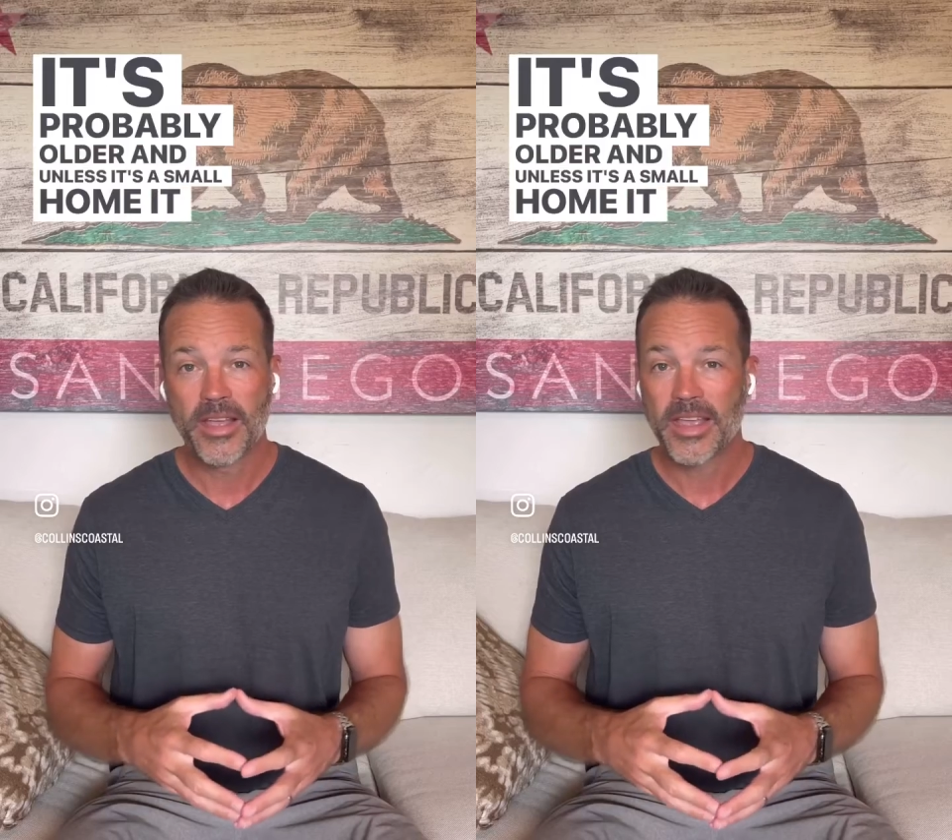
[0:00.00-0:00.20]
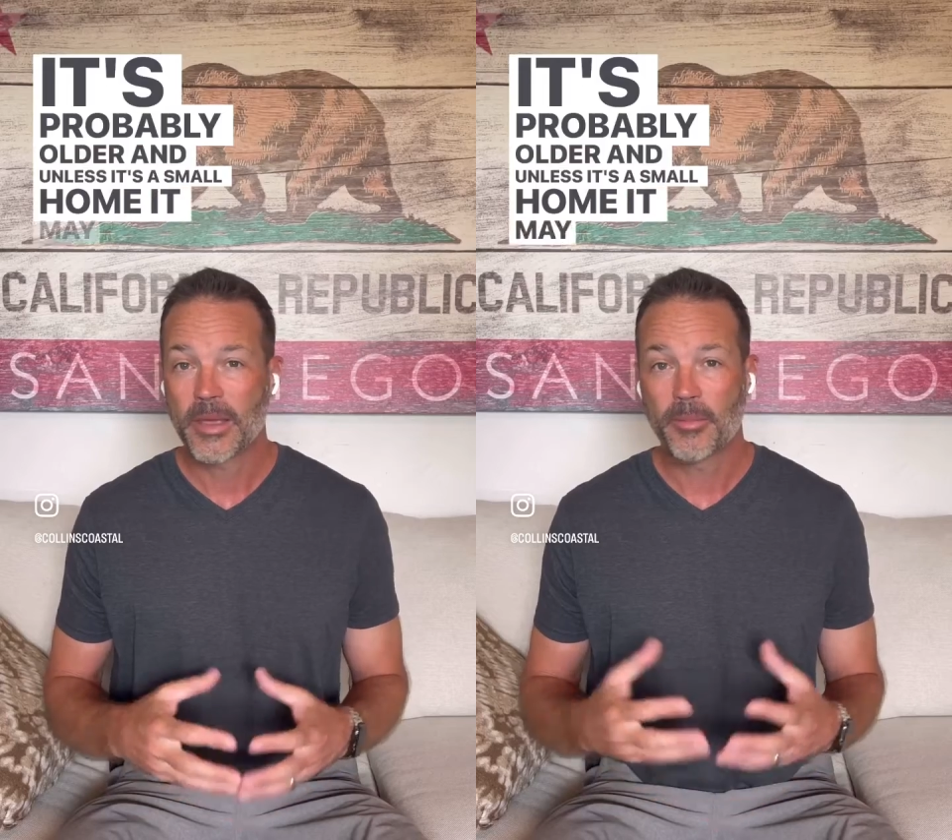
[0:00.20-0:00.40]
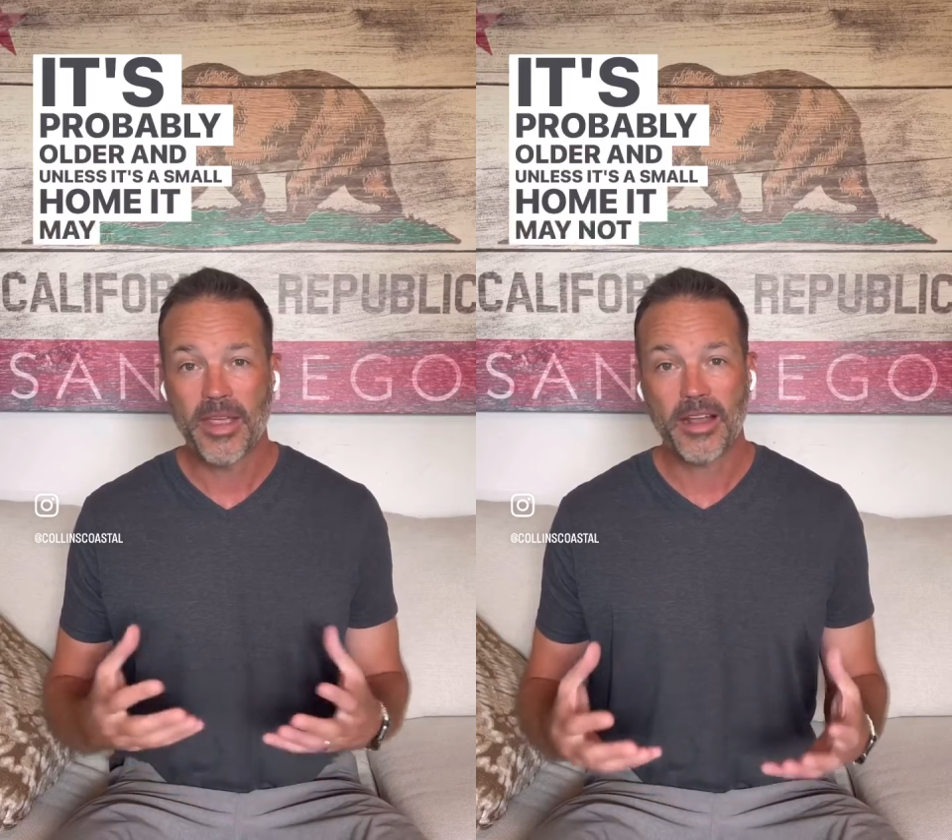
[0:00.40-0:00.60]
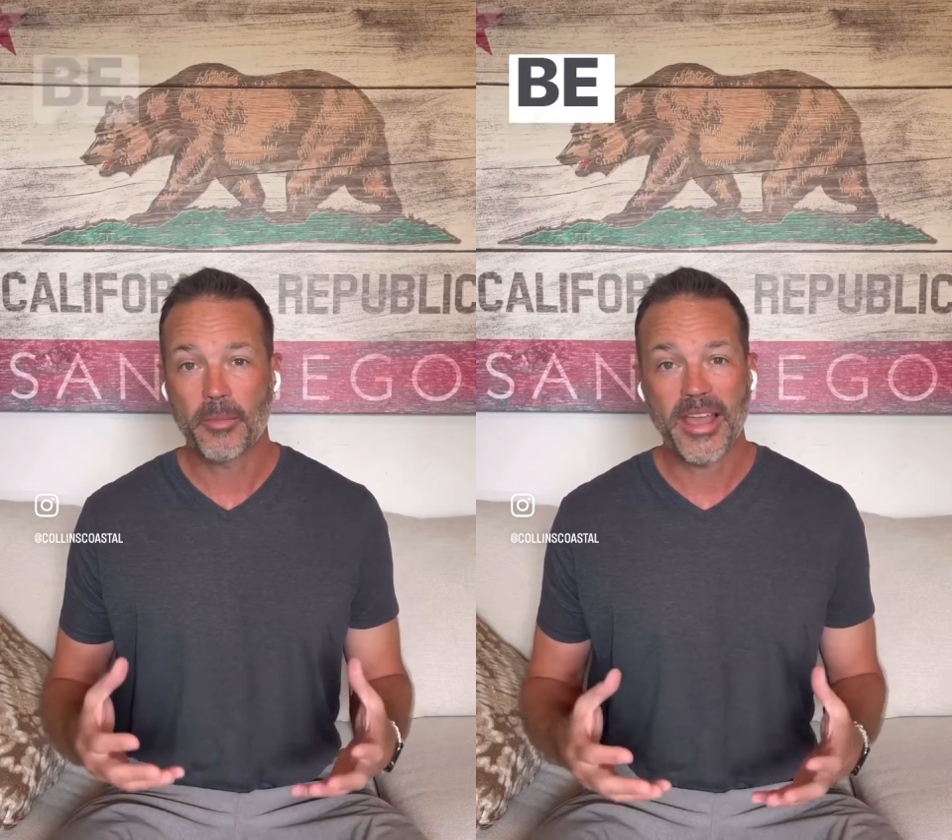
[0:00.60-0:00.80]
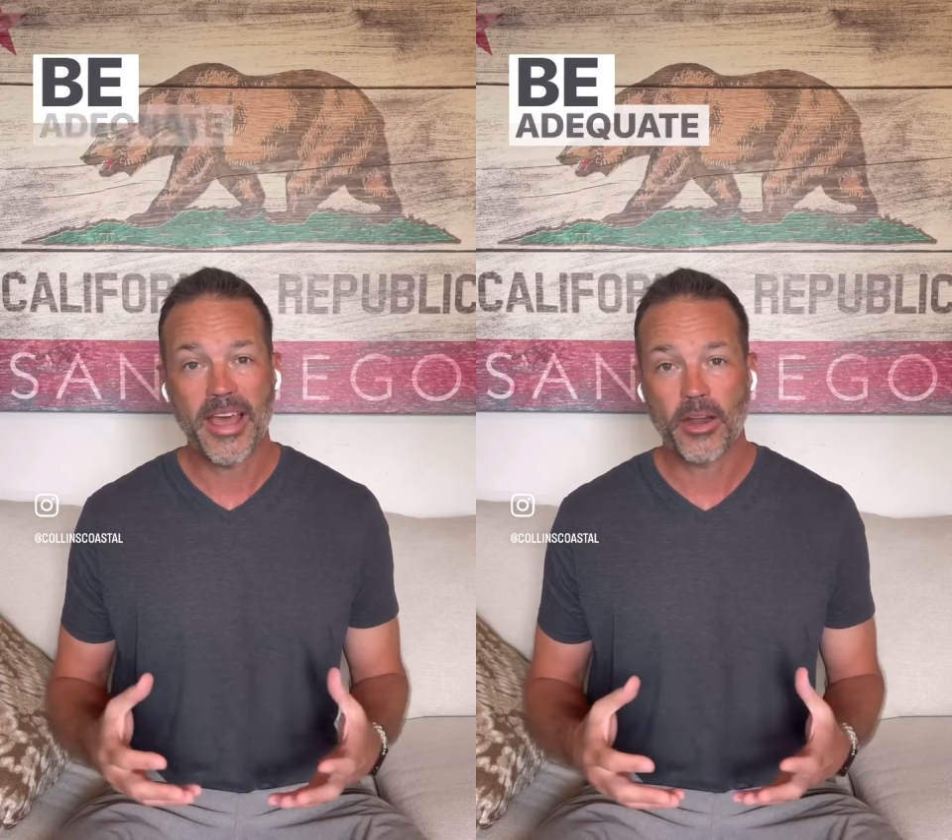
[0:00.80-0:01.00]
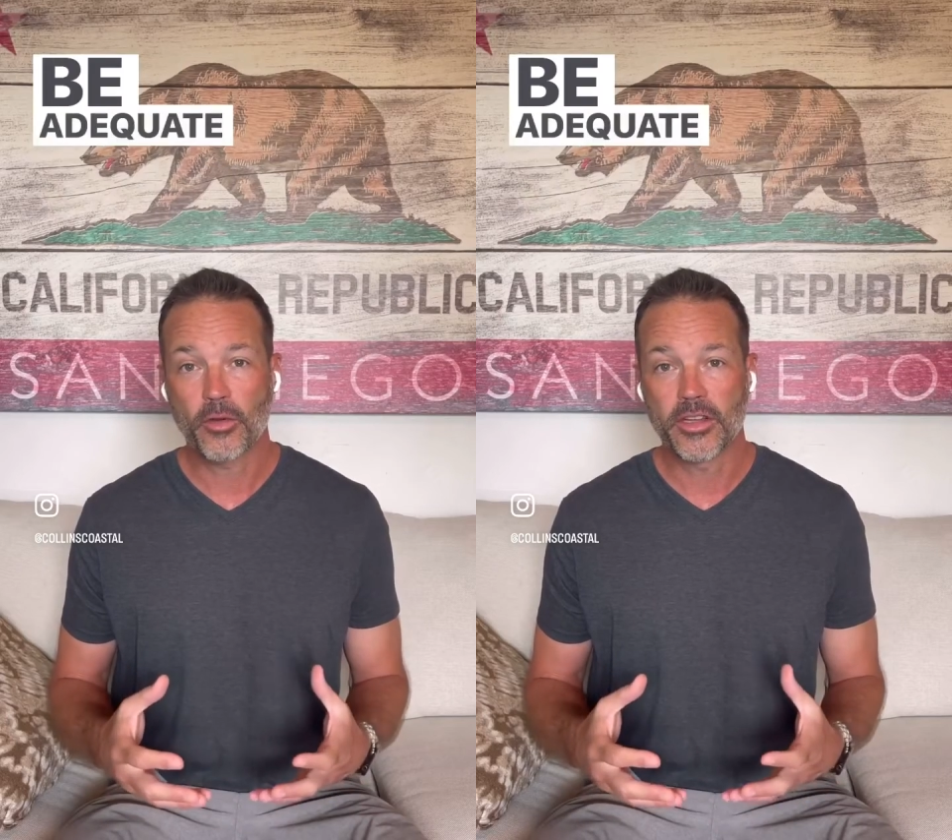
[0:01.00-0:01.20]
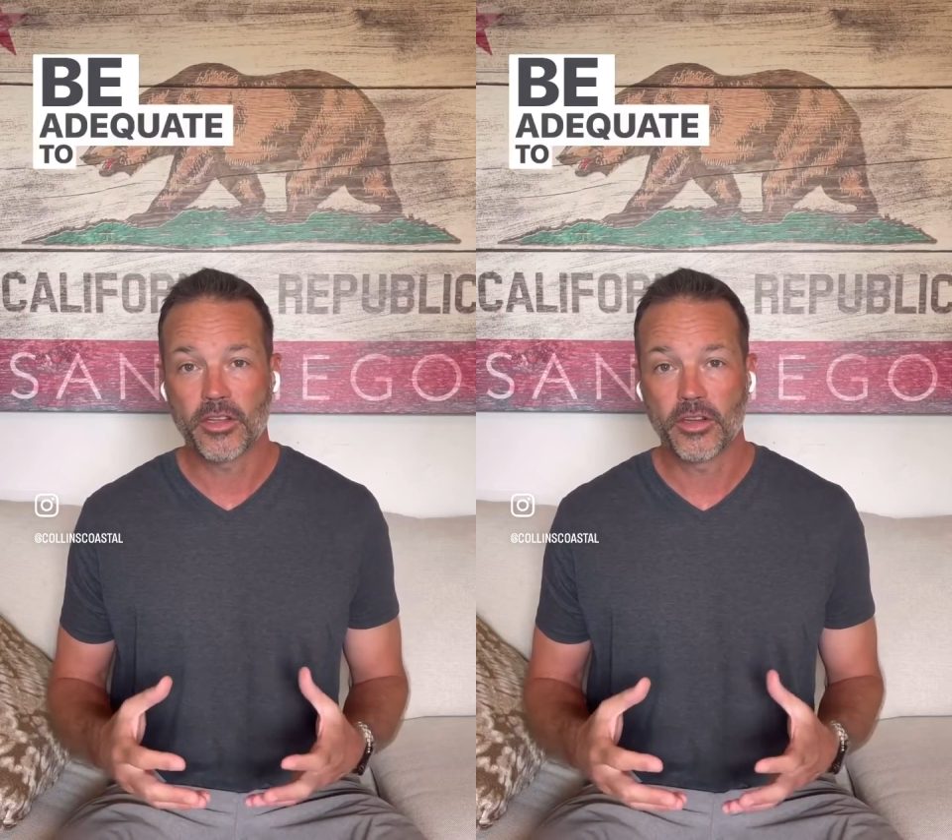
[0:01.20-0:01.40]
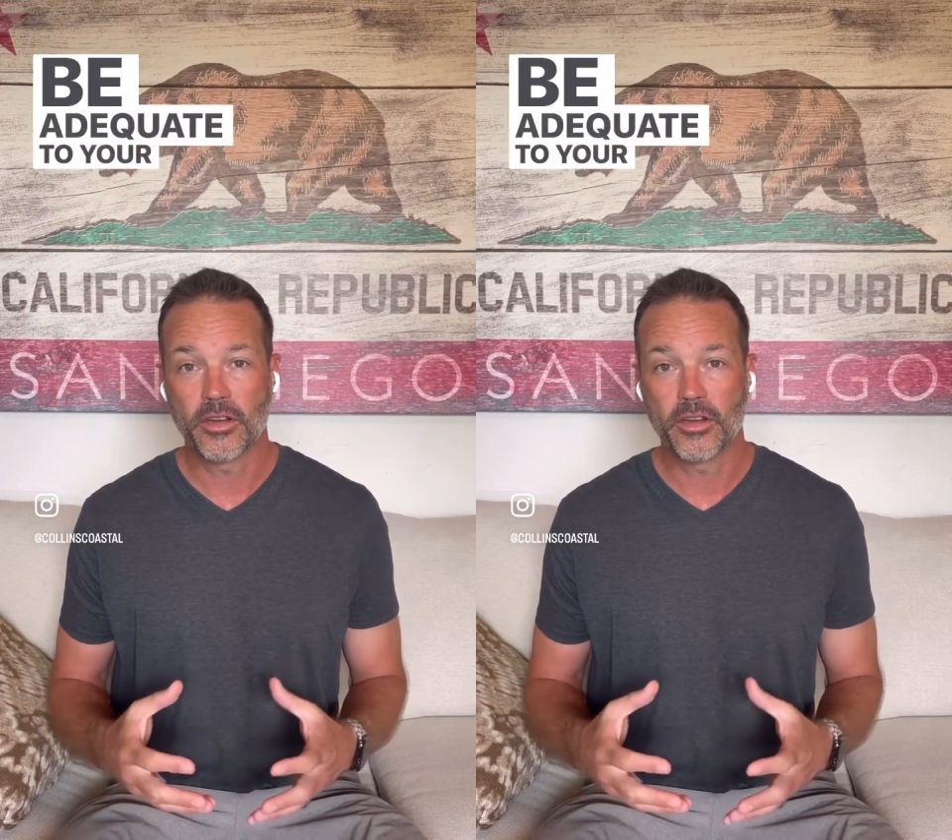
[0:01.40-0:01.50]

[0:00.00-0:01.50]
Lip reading: it may not be adequate to your